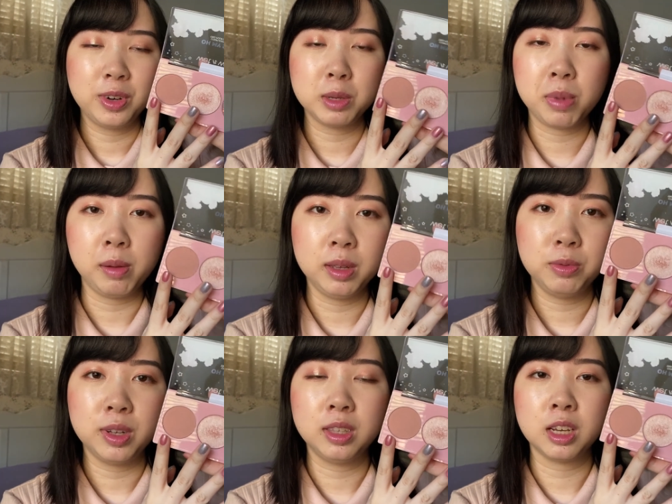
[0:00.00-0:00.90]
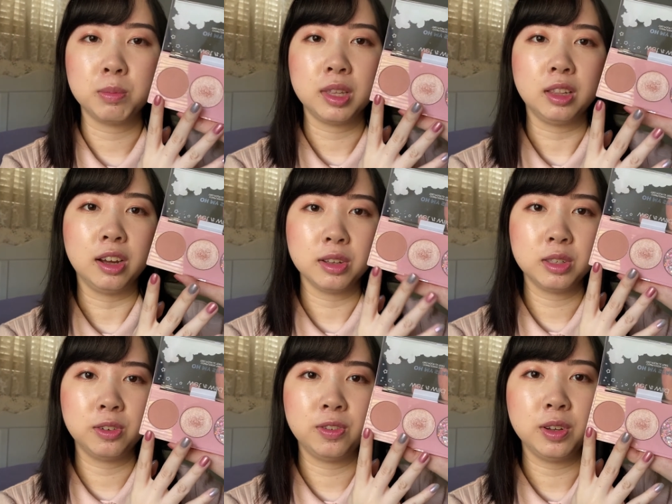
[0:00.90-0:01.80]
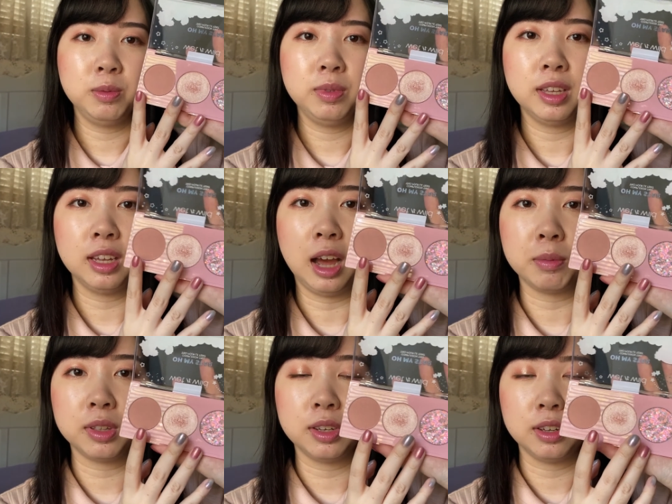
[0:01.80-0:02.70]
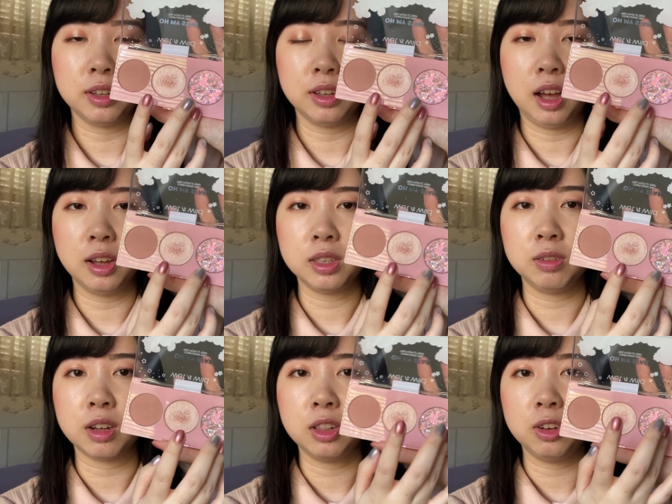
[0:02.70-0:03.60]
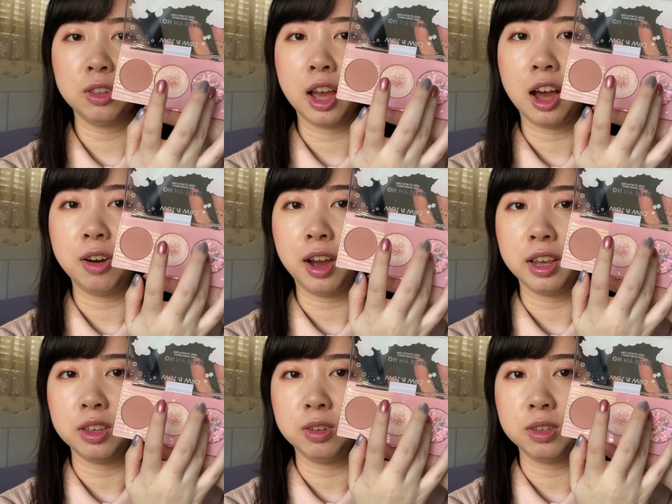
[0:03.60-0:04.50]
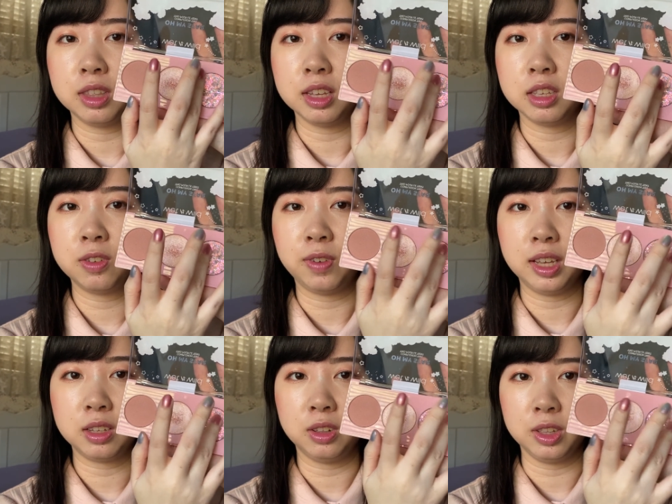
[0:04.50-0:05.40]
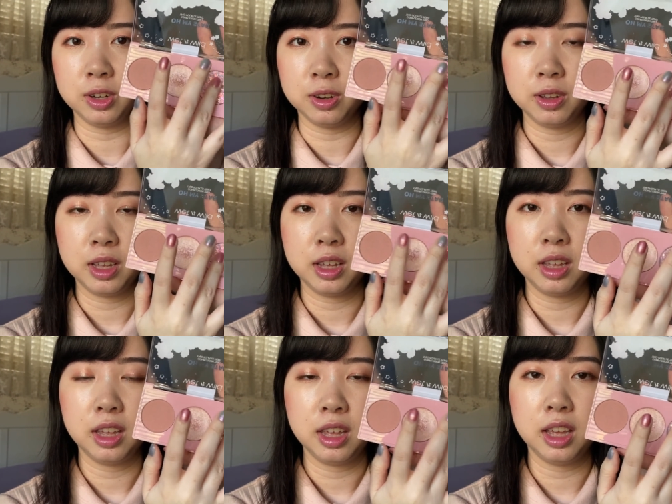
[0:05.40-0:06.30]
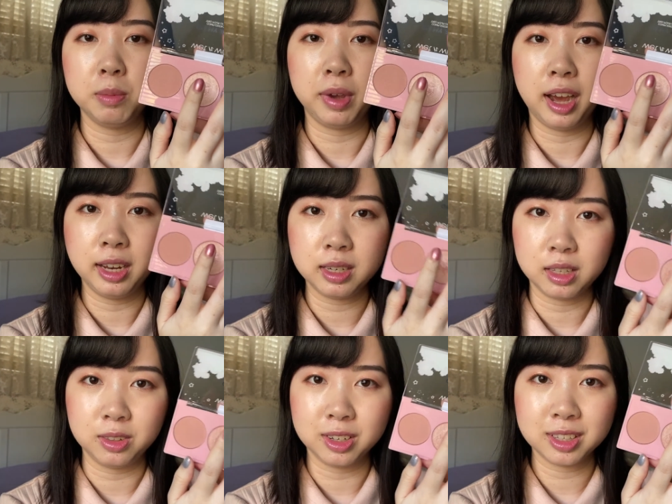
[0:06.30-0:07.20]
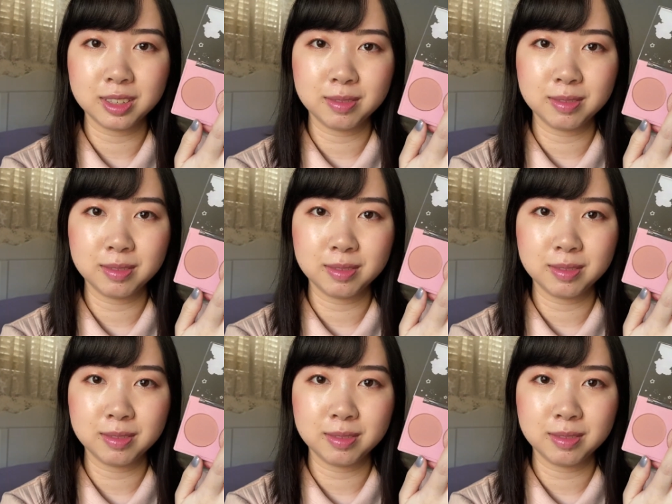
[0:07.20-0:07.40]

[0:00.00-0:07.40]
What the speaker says: which is probably what took me the longest to film, I'm gonna also include how I use this face glitter in my eyeshadow looks.